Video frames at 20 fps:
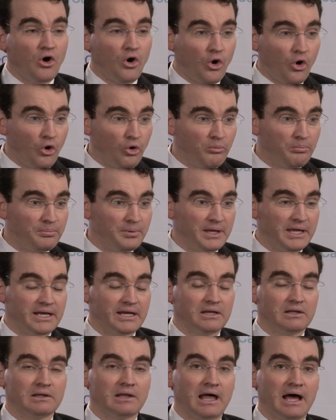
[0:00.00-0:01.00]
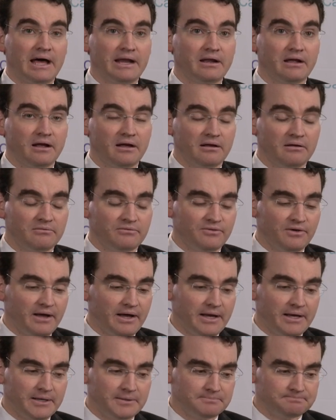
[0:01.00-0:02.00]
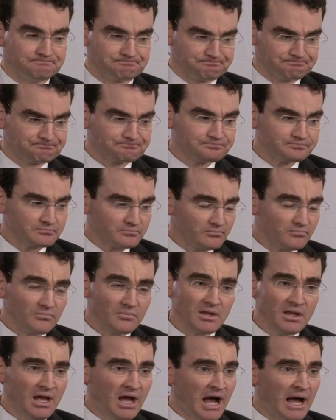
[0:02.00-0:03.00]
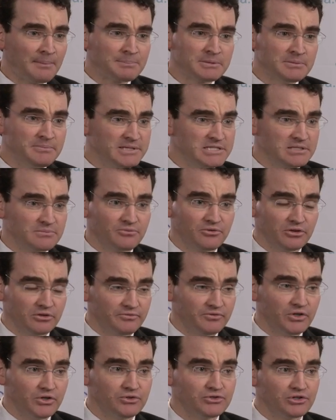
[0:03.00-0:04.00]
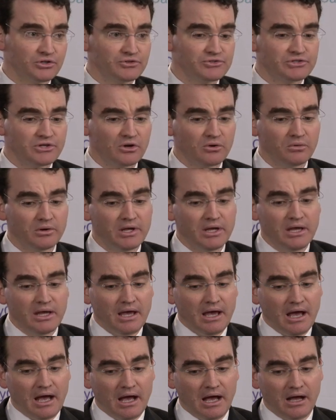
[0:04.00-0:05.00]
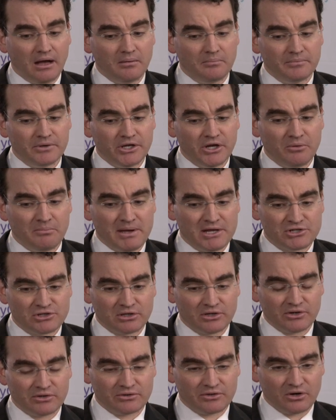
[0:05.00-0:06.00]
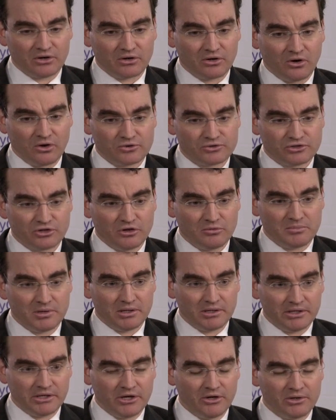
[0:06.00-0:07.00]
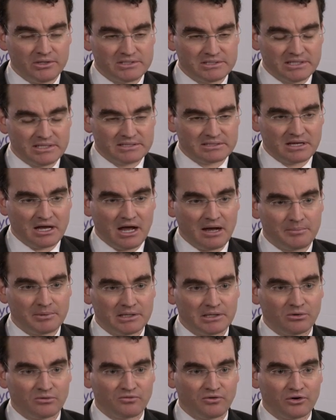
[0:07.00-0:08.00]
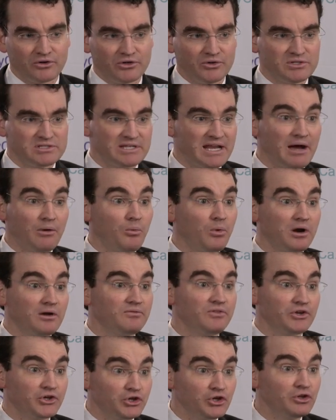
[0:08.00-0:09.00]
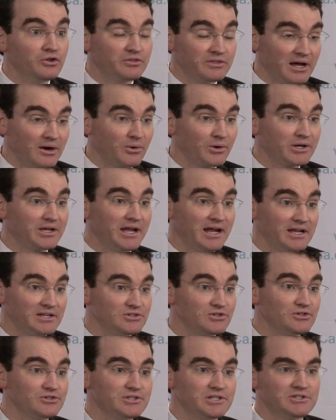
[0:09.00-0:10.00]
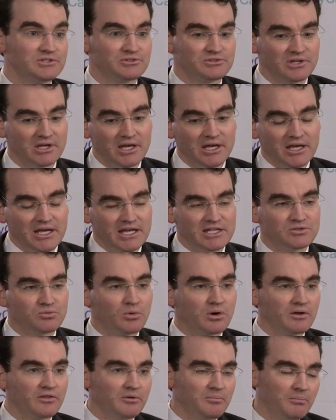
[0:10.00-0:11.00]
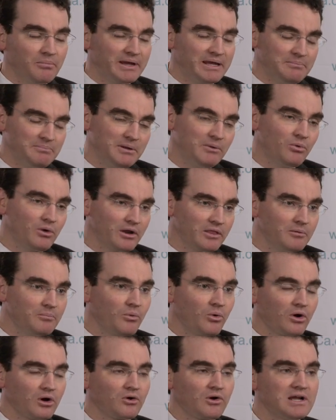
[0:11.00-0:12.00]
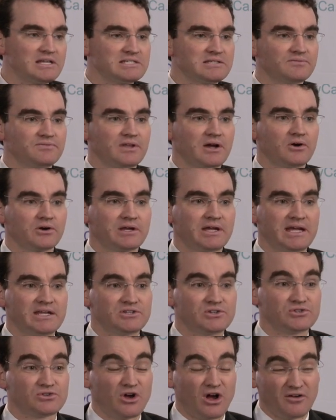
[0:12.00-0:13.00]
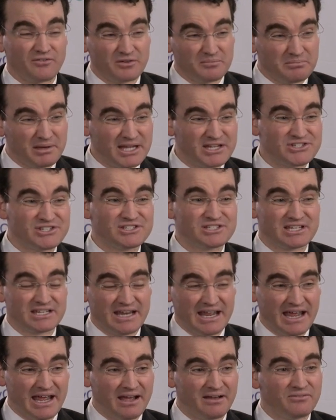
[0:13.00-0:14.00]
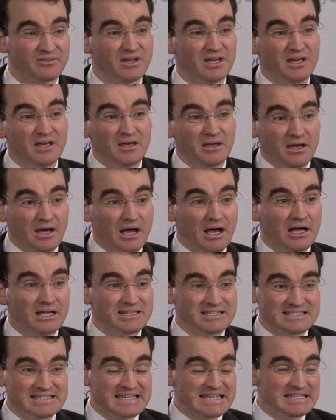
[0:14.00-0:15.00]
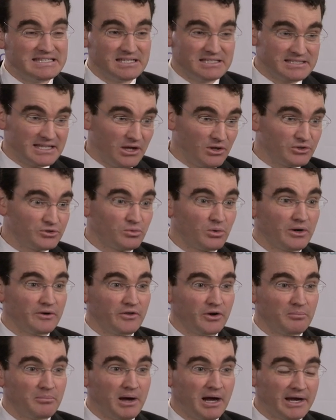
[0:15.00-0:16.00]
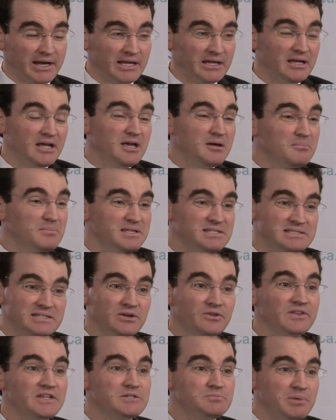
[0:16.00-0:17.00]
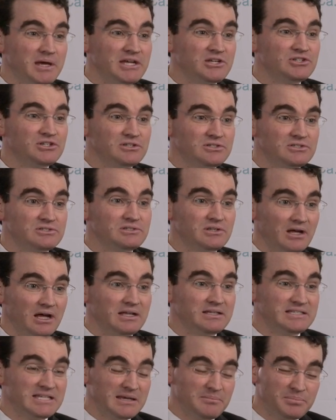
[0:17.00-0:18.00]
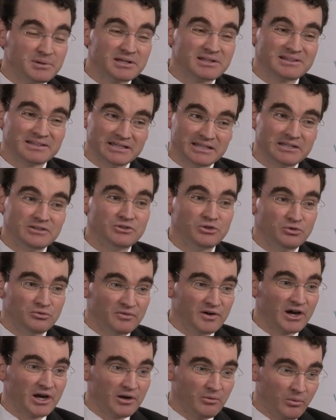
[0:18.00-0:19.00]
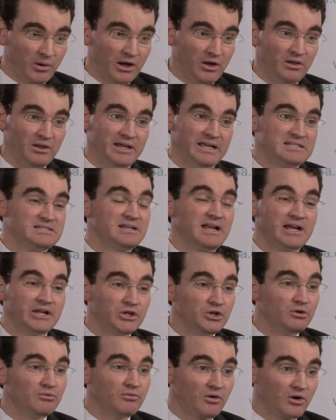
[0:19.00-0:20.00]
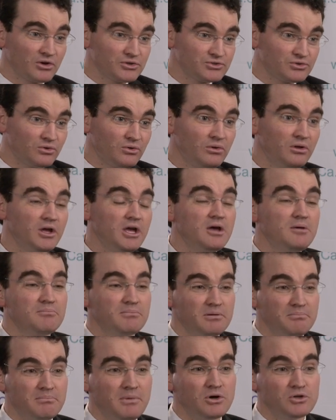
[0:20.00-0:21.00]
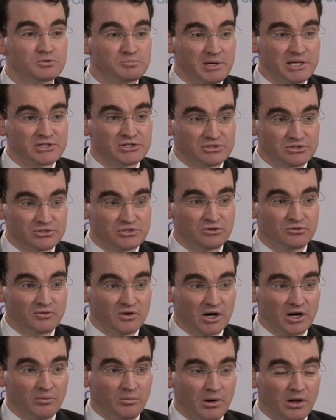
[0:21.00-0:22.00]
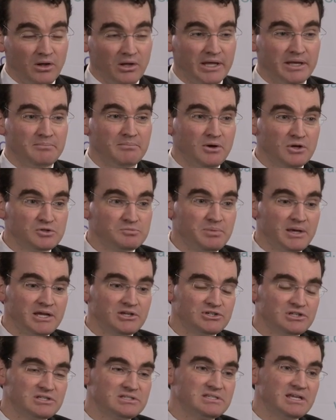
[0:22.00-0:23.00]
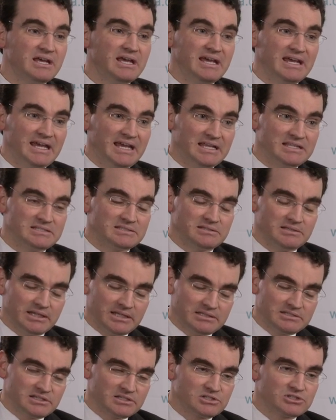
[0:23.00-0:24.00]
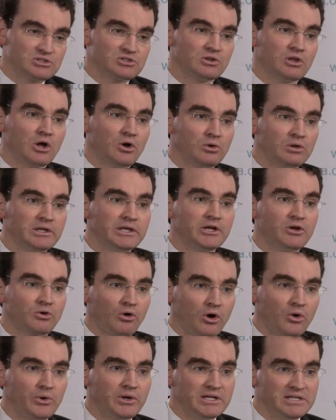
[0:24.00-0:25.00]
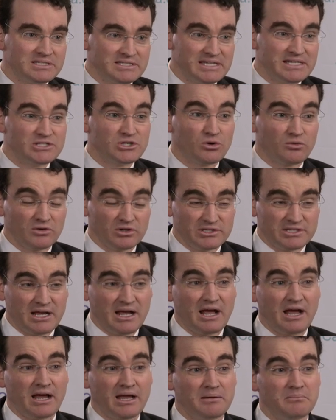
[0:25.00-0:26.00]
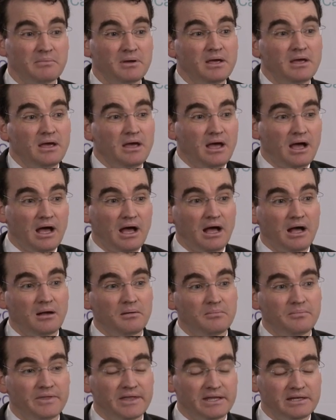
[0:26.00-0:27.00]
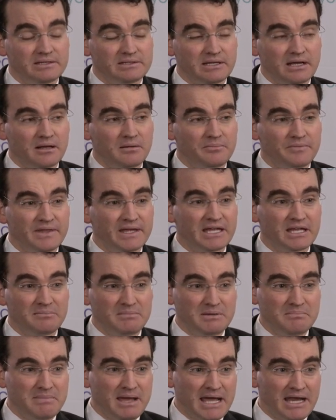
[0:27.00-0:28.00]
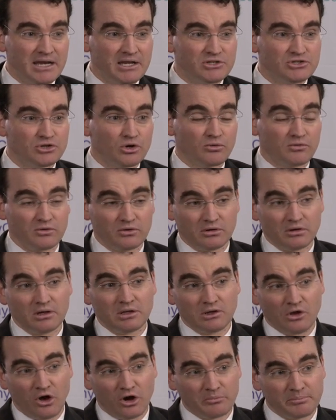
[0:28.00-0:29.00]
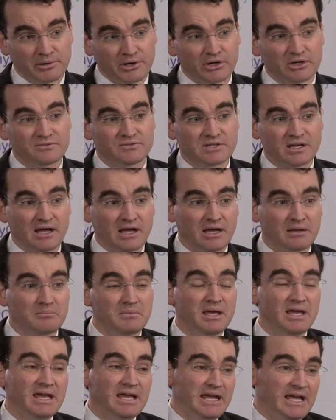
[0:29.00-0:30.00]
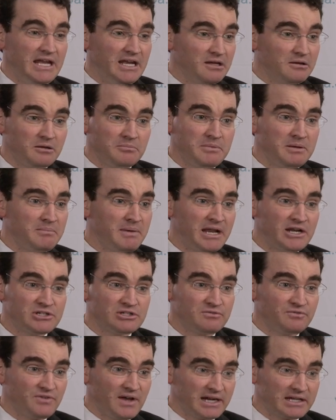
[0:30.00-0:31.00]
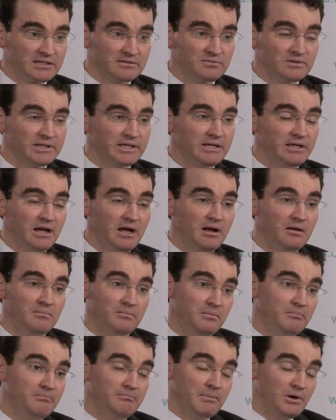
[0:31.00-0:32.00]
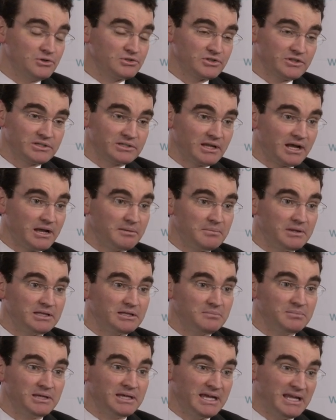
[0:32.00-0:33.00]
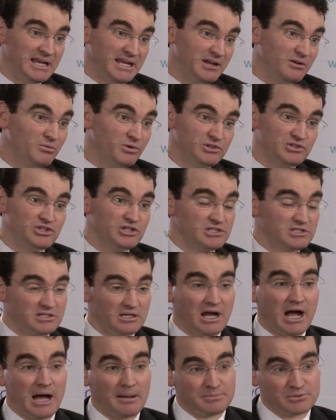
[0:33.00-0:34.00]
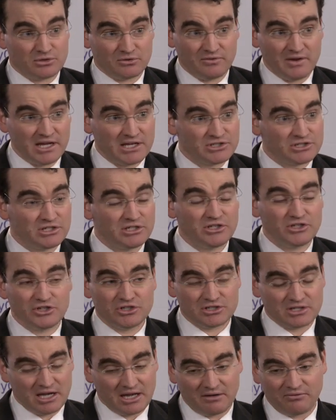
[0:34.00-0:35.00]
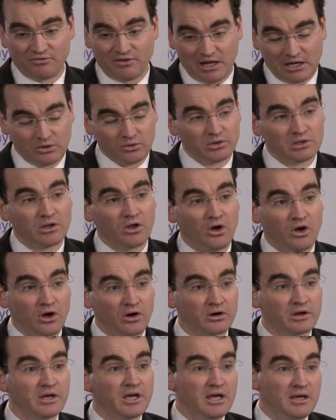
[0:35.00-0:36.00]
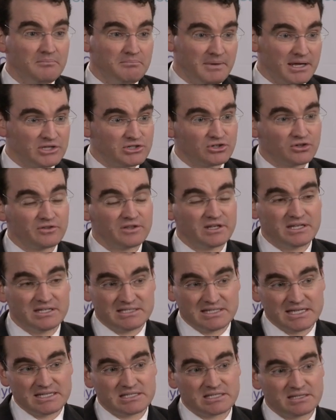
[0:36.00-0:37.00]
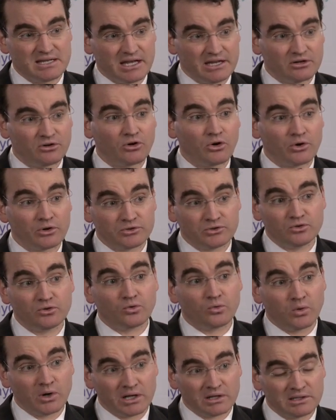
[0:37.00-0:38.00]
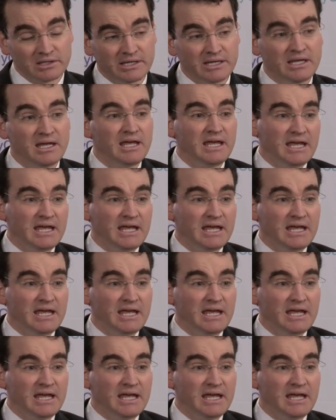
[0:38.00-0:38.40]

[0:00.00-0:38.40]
hope and a lot of um, optimism for the future. So, um, you know, medullary thyroid carcinoma, you know, is, is commonly referred to. It's not one of the good thyroid cancers. It's it's one of the can be one of the more aggressive thyroid cancers. Often patients can have uh, disease that's elsewhere in their body, but still these patients uh, typically do very well. It's not universal, but most patients do very well. In most patients, it's it's a slowly growing disease over time um, that, um, that can be managed over a long period of time. And it can be managed effectively um, most of the time at the beginning with just observation. You just kind of follow along, make sure the disease is not growing too quickly.